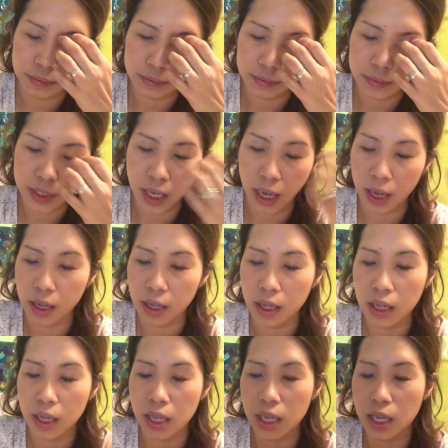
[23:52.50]
yeah,
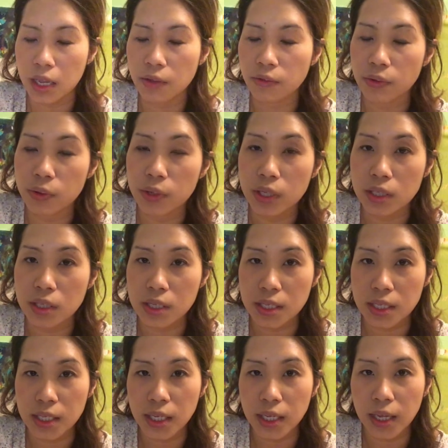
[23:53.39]
if you were to
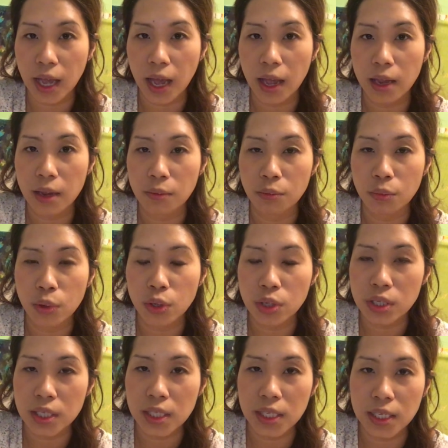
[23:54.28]
see, I
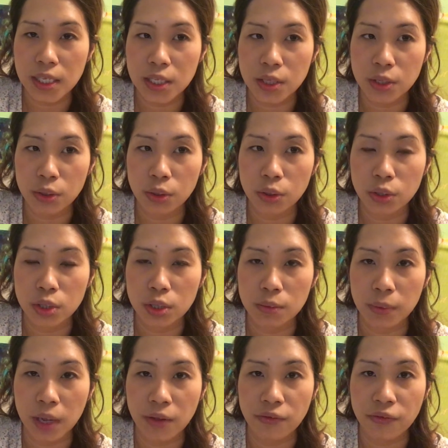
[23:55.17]
mostly sold to
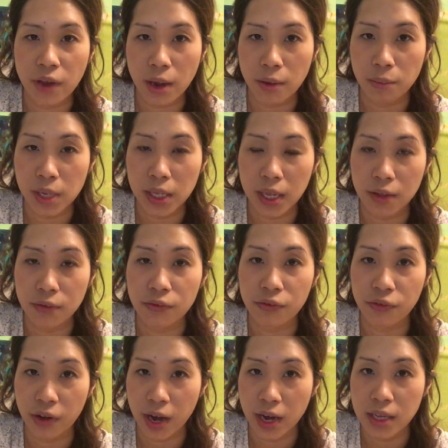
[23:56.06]
my family and
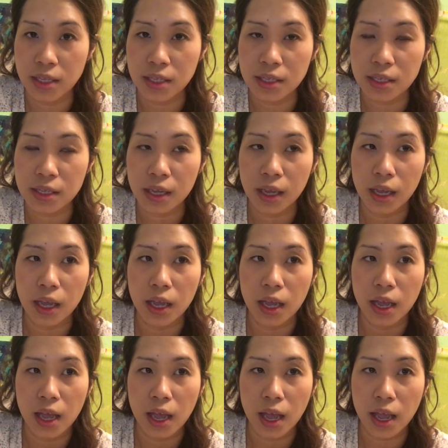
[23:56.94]
friends,
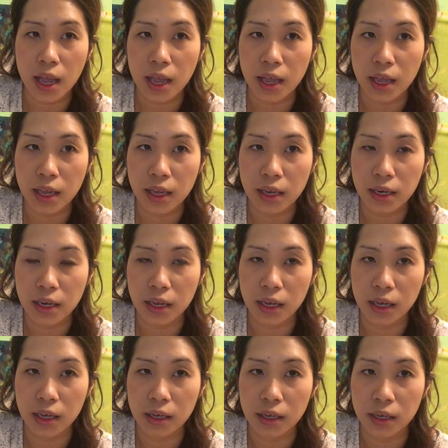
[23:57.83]
and
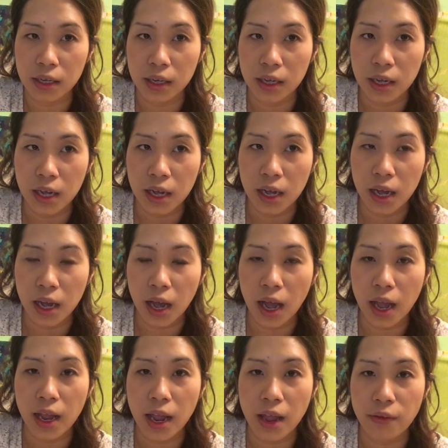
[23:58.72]
I
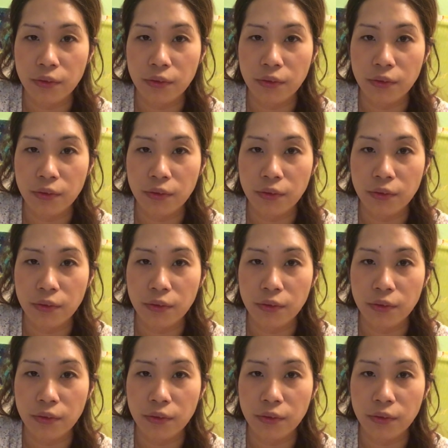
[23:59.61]
have